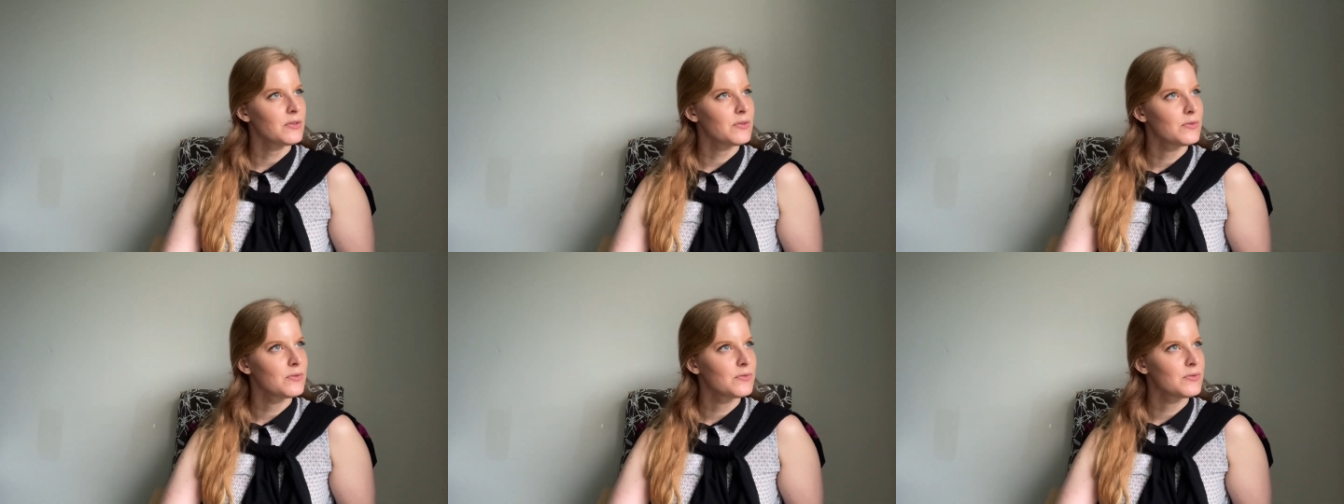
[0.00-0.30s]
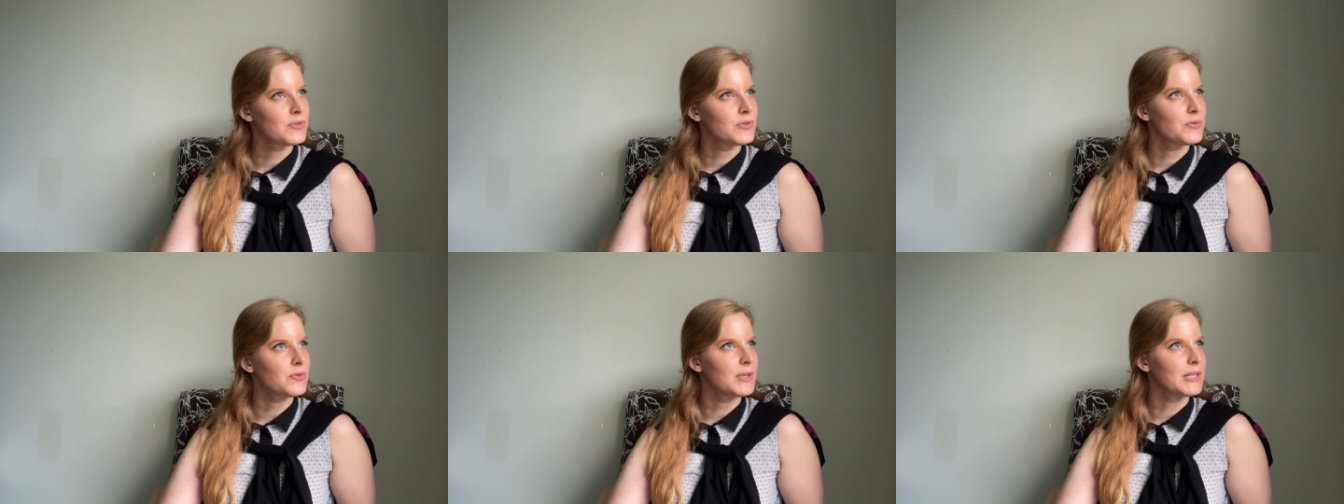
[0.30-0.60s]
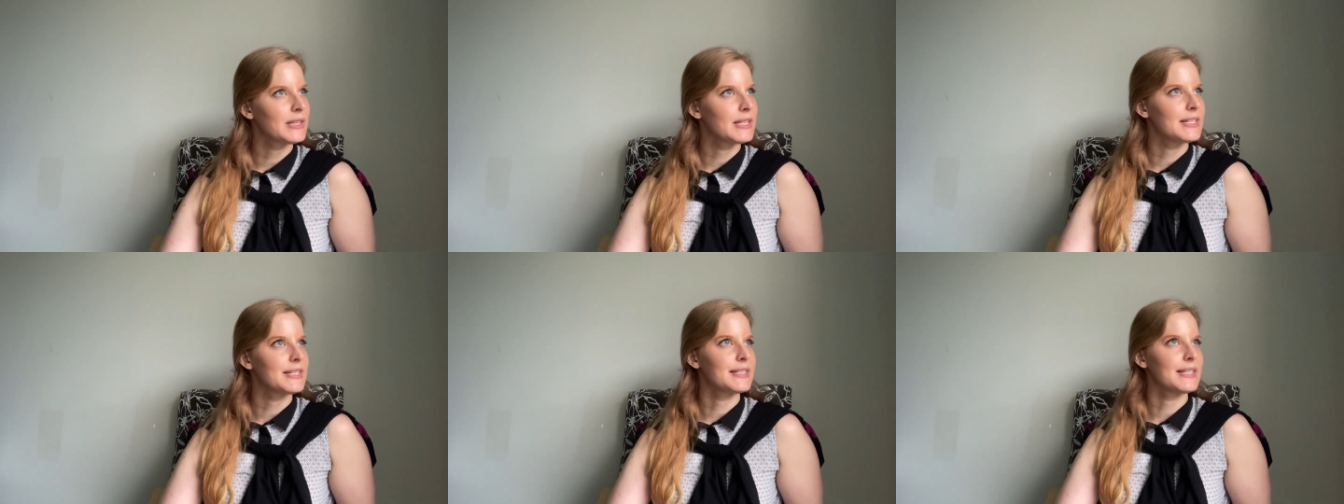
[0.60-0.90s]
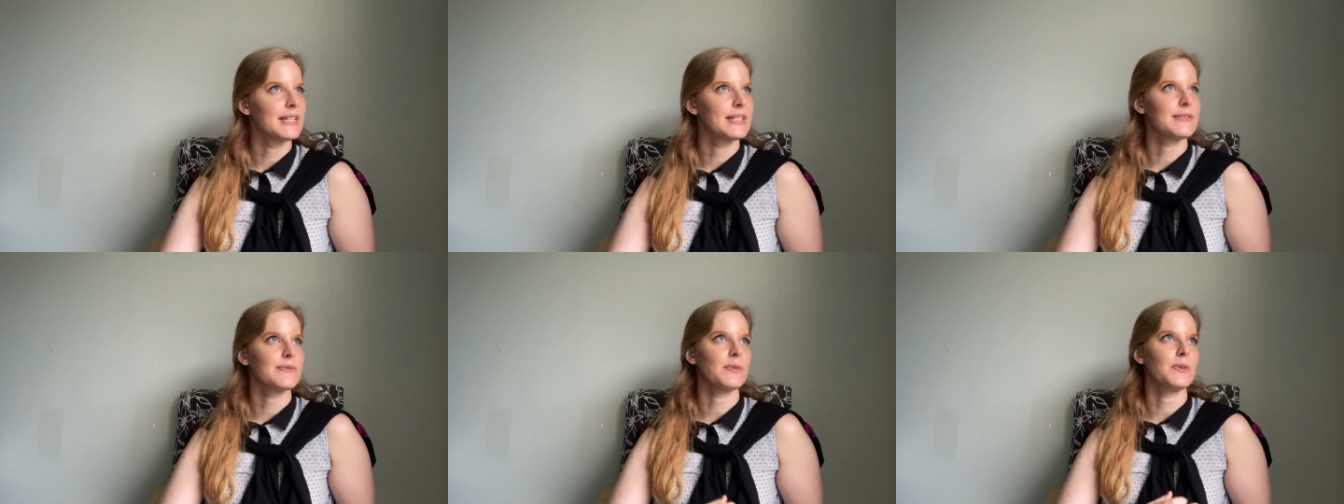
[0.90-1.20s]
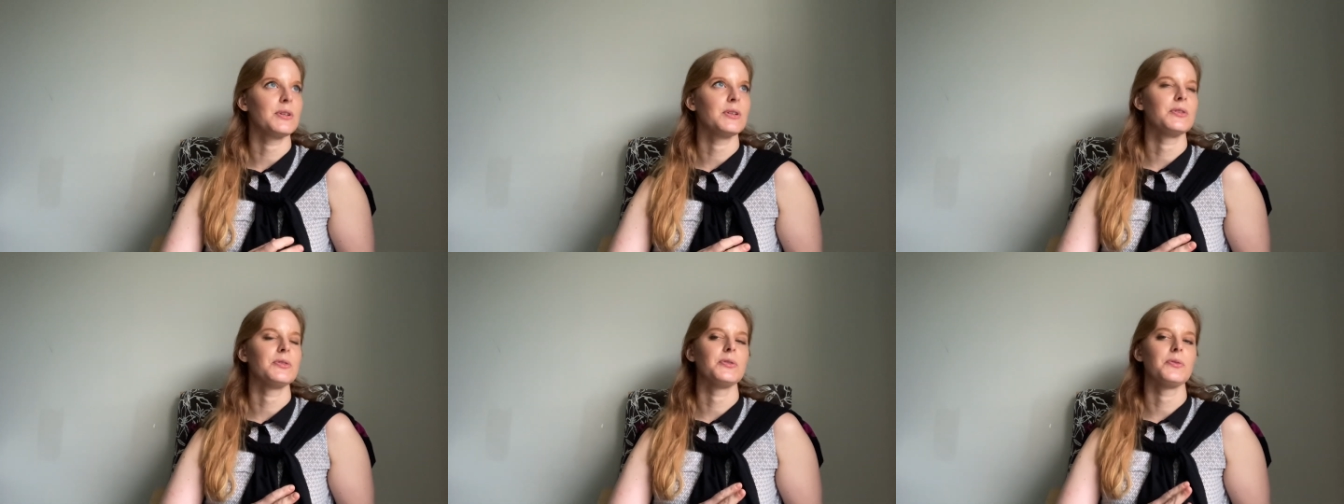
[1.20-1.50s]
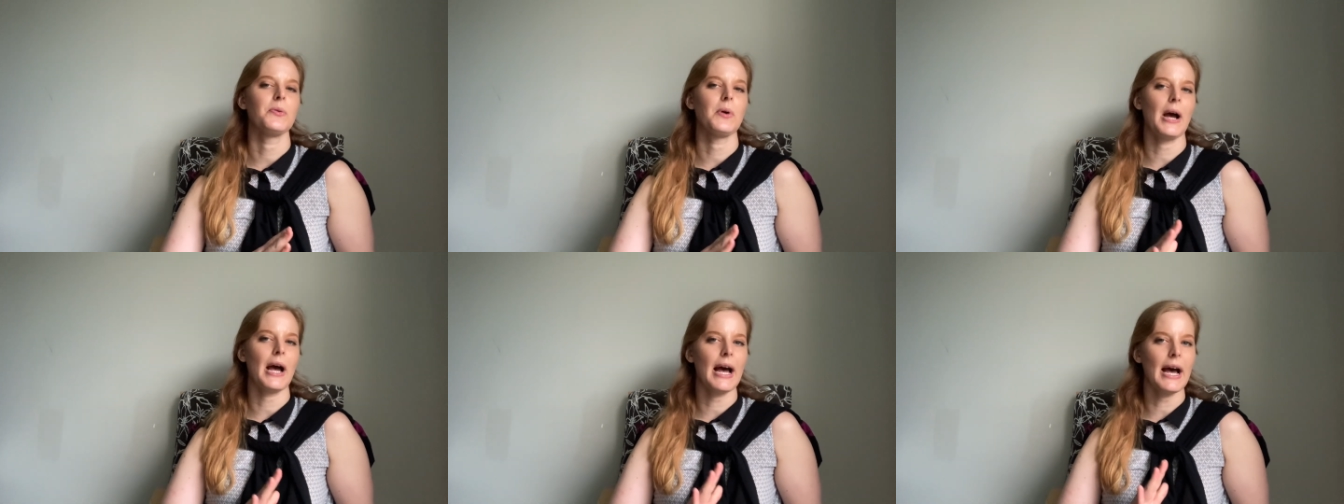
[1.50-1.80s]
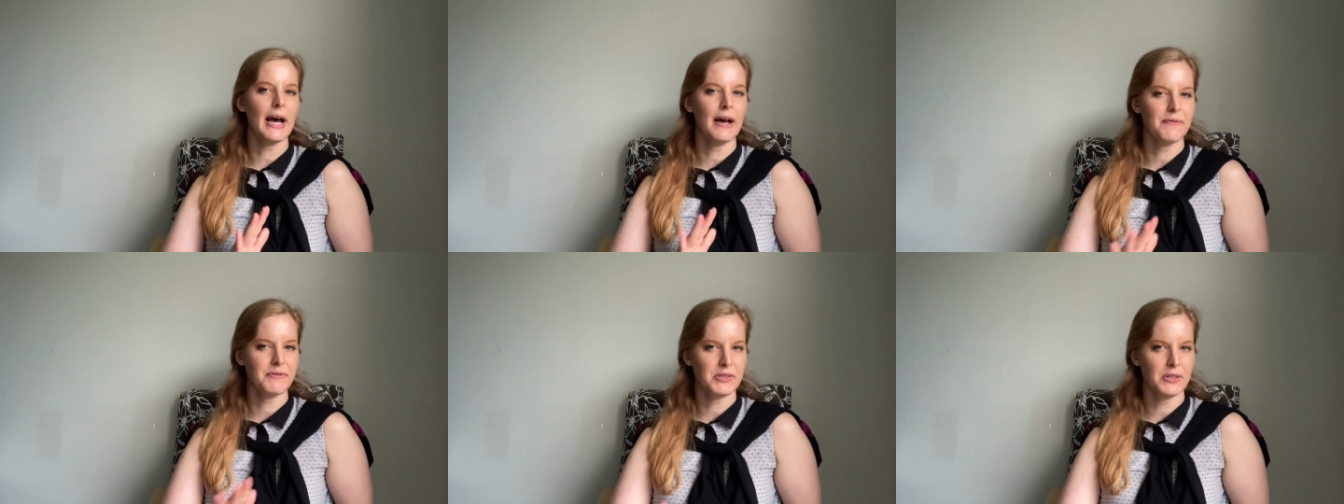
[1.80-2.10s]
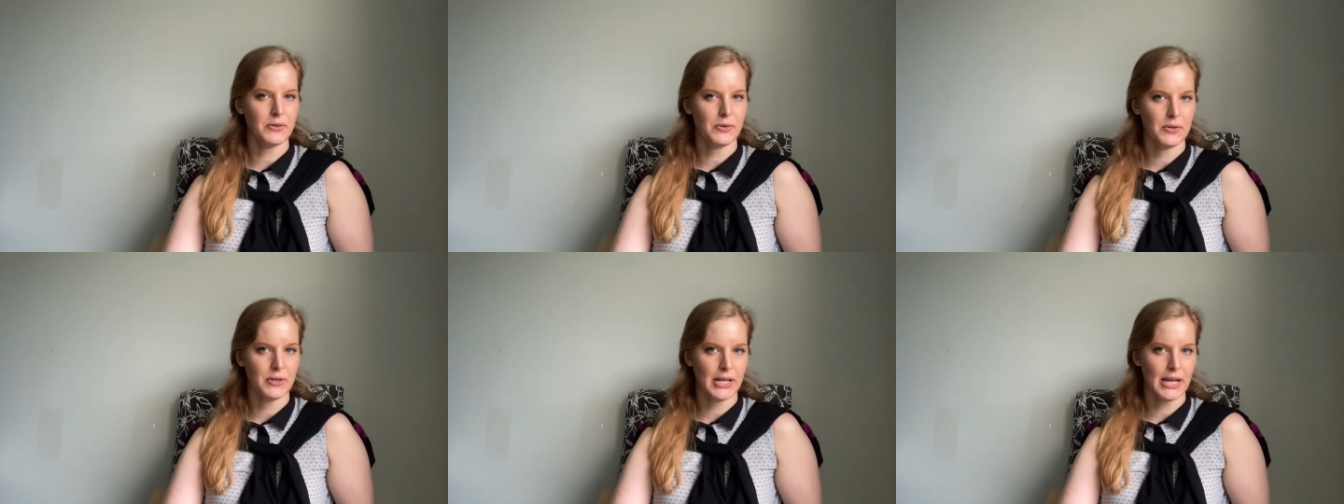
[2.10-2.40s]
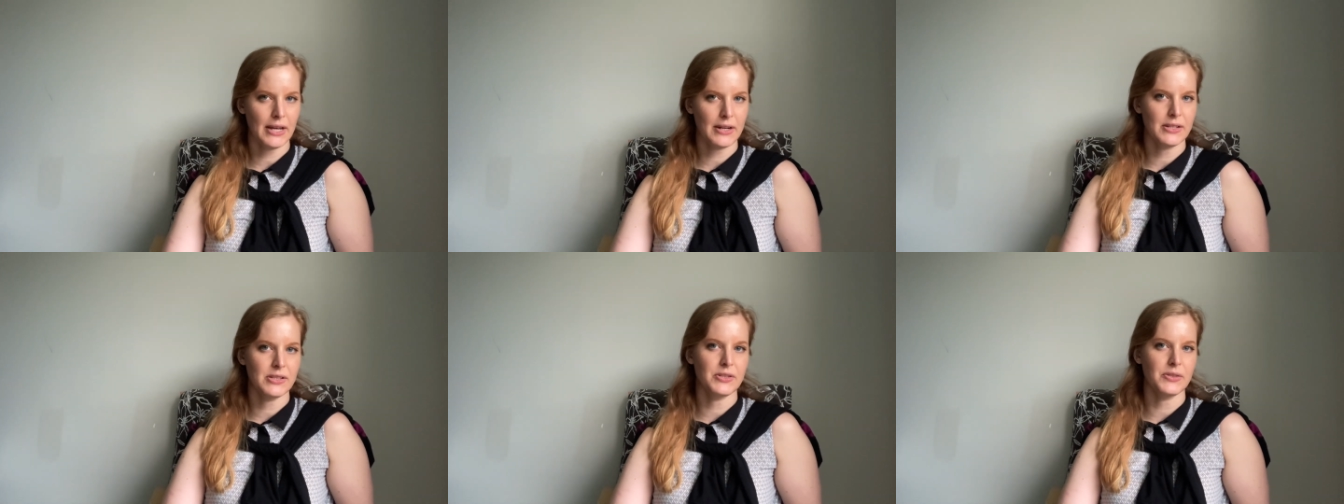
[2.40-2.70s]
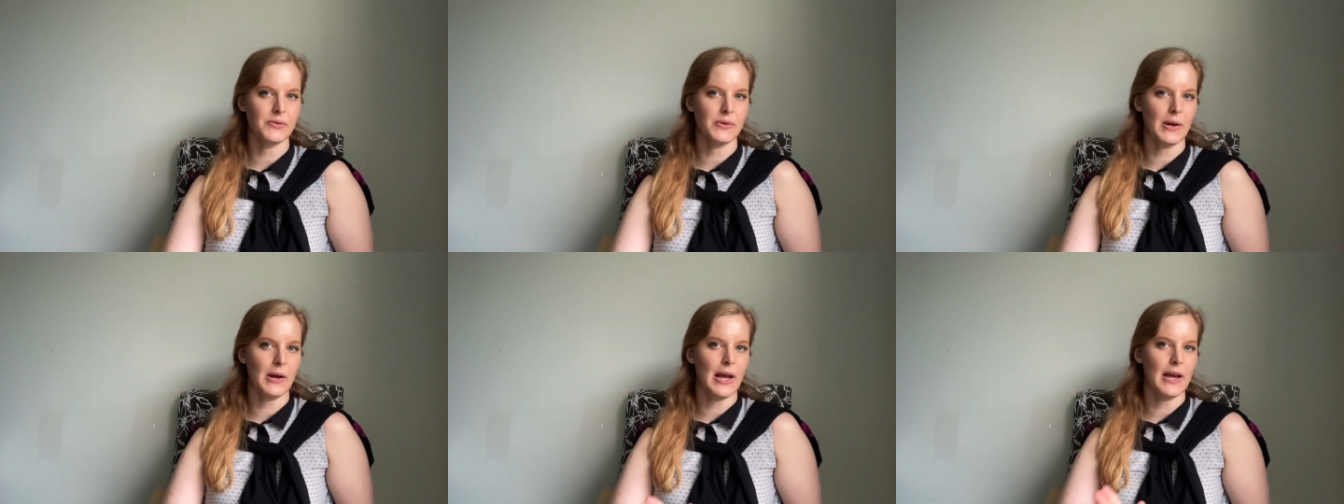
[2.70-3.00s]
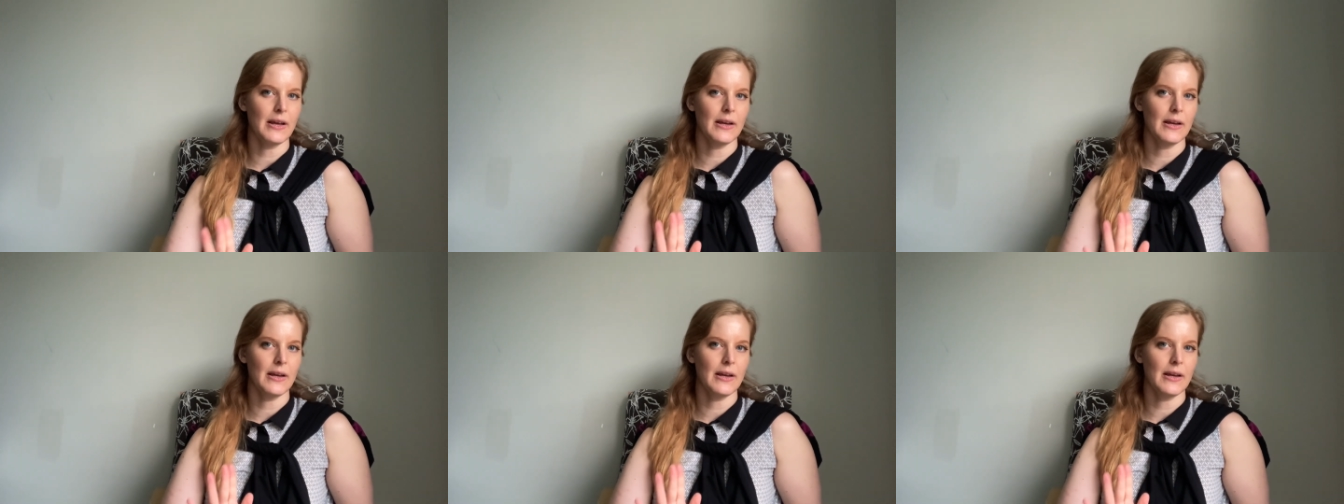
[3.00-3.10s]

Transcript: who's doing these things for you, you have to learn how to do